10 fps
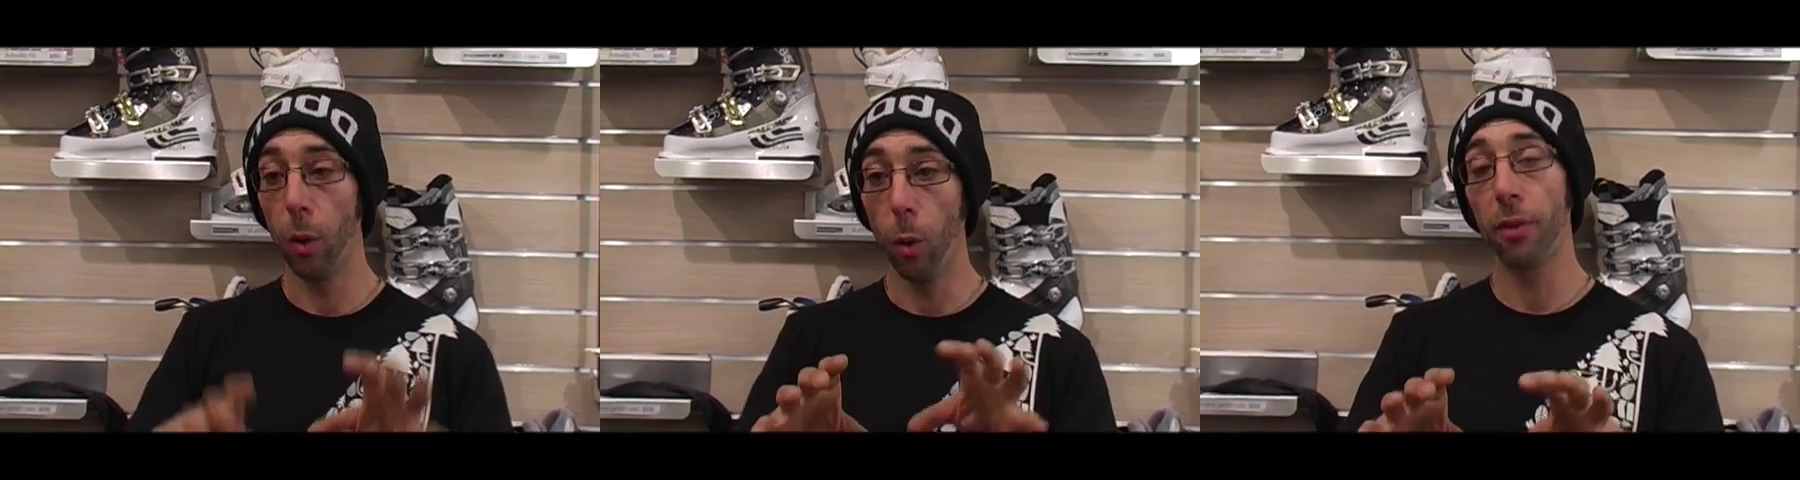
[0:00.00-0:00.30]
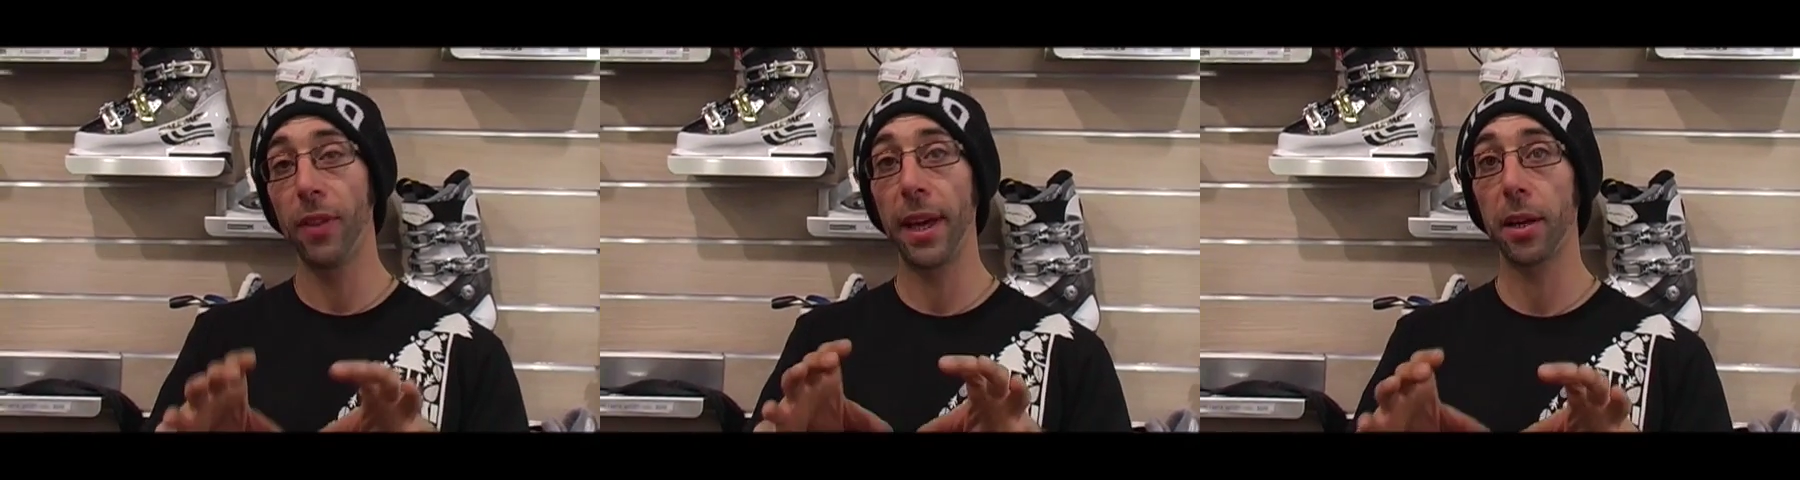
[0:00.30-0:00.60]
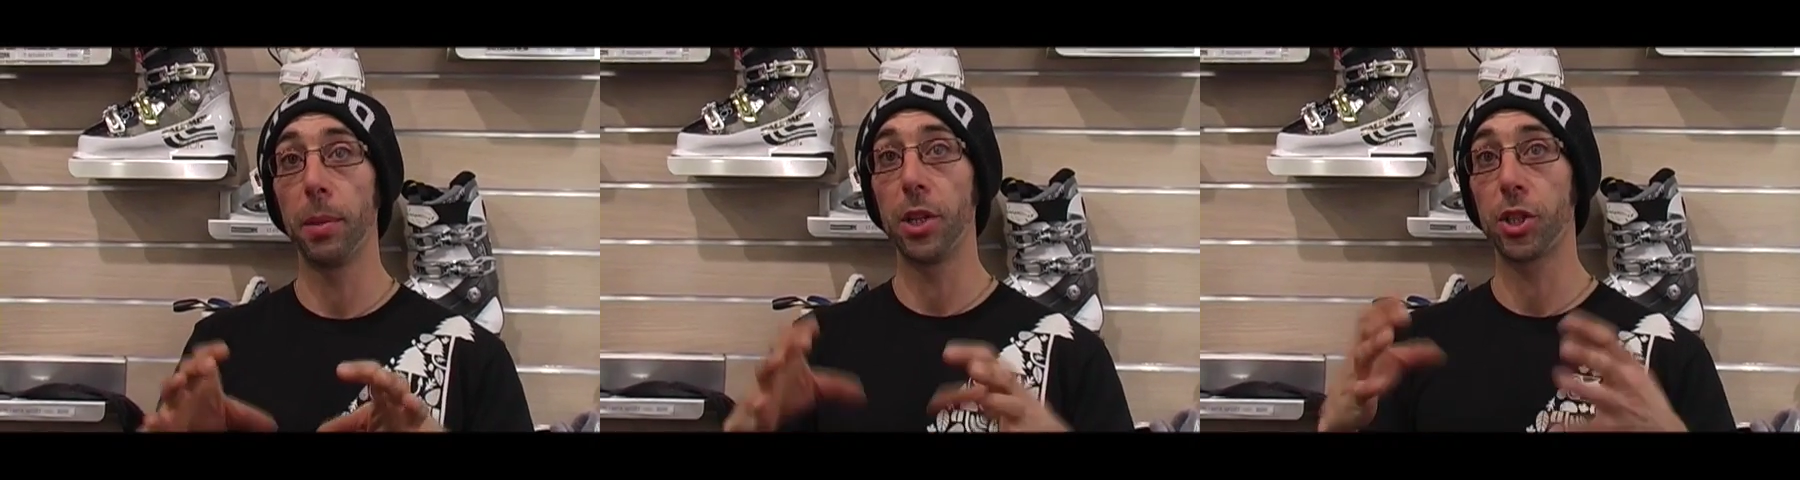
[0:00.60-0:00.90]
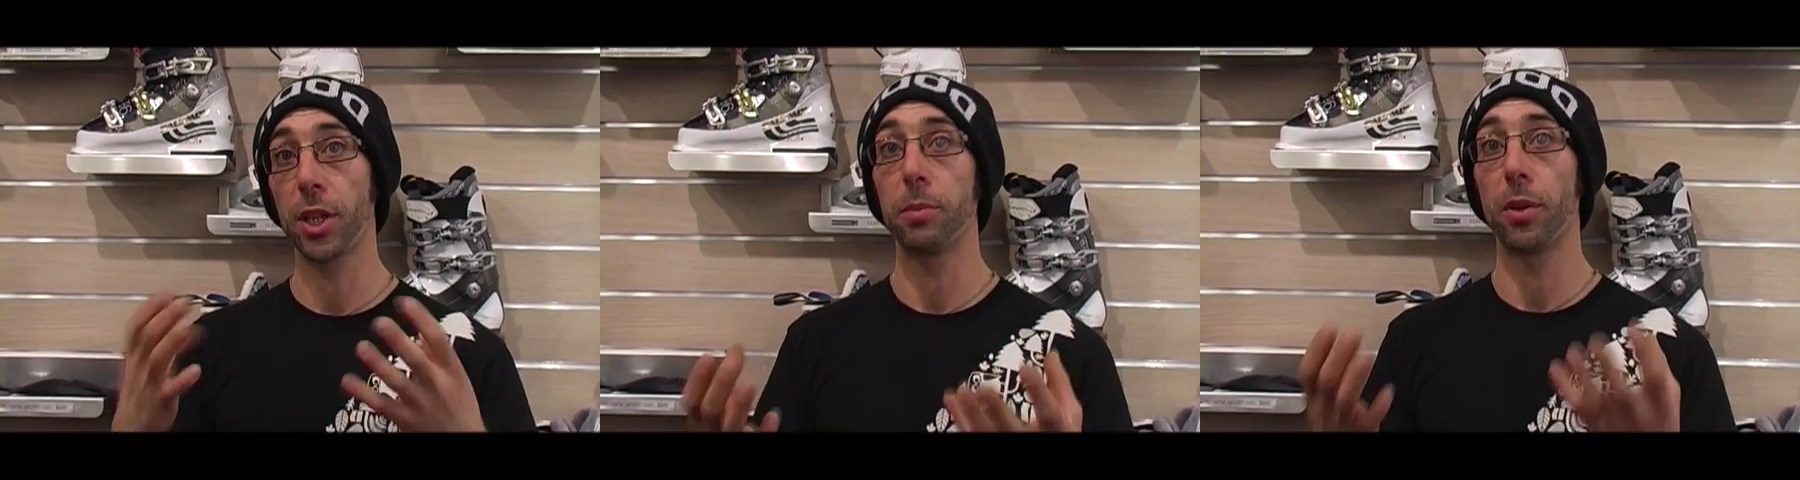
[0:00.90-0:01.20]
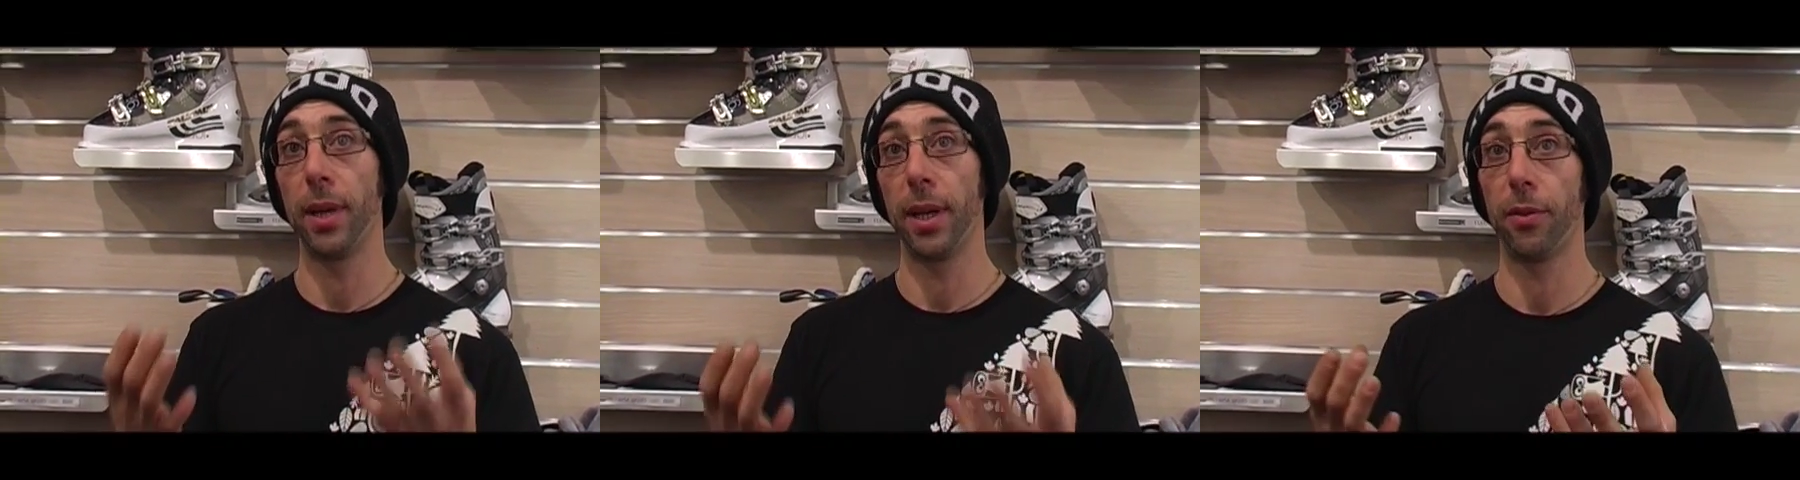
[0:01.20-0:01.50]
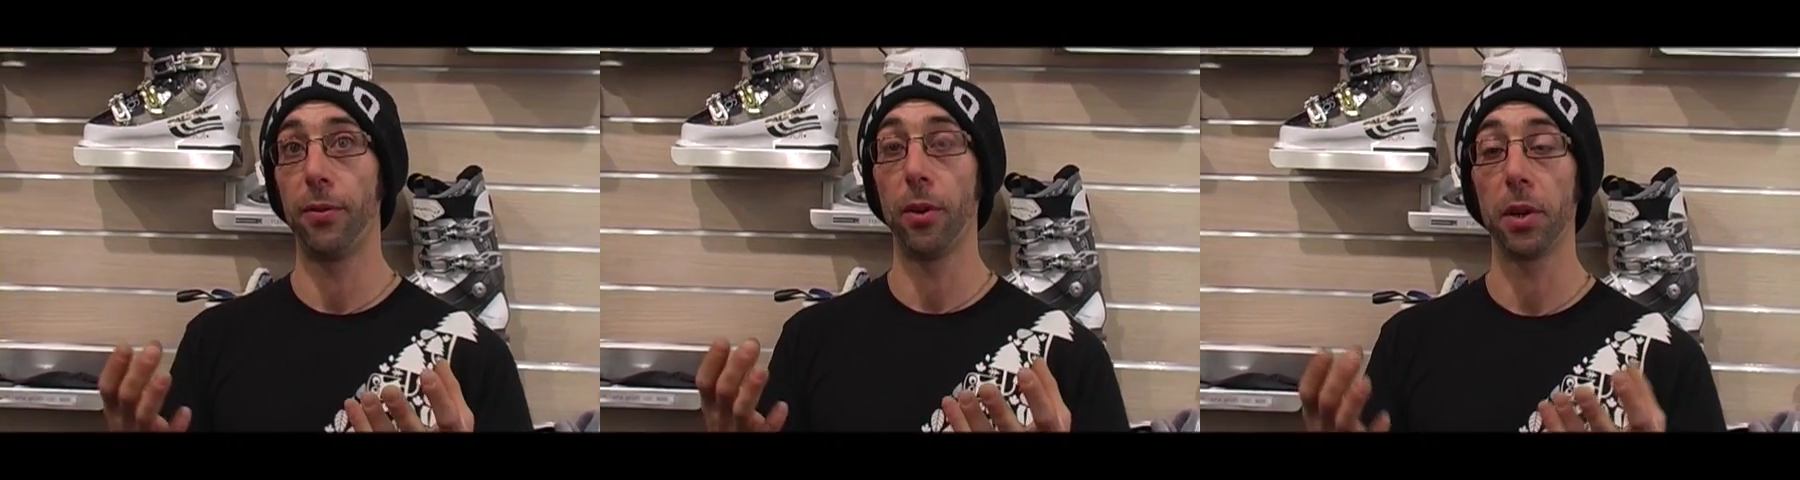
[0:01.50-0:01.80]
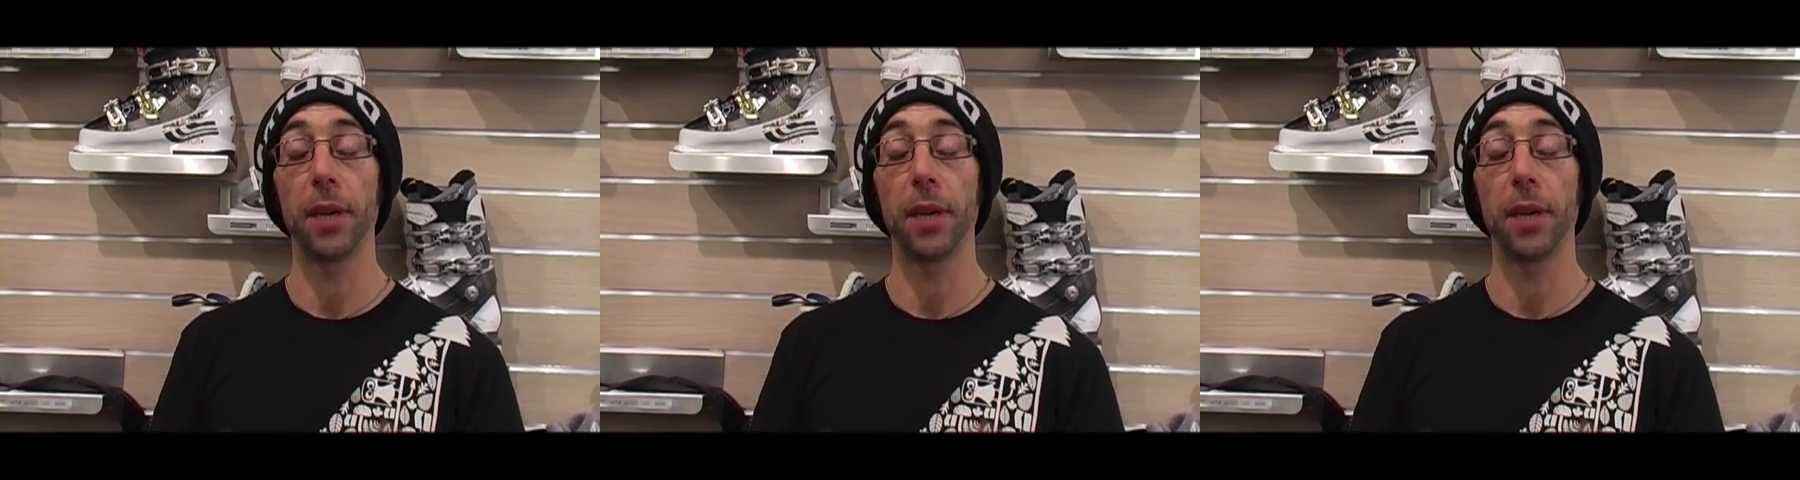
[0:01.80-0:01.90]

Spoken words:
all of that can be shaped around the foot,